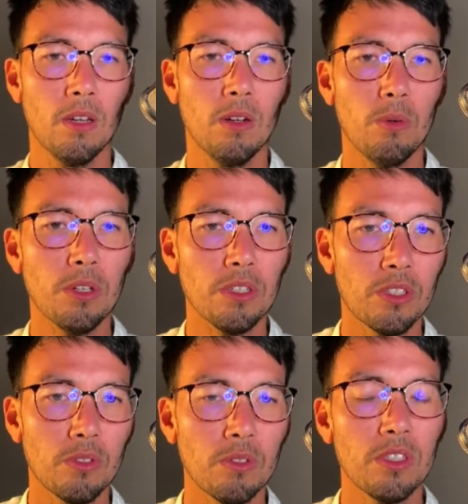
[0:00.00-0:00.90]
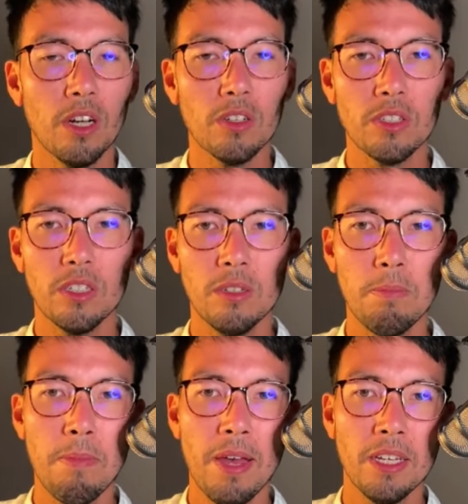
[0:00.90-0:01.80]
which resulted
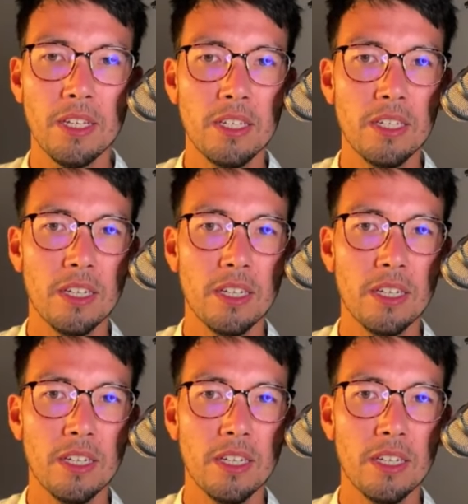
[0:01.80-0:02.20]
in many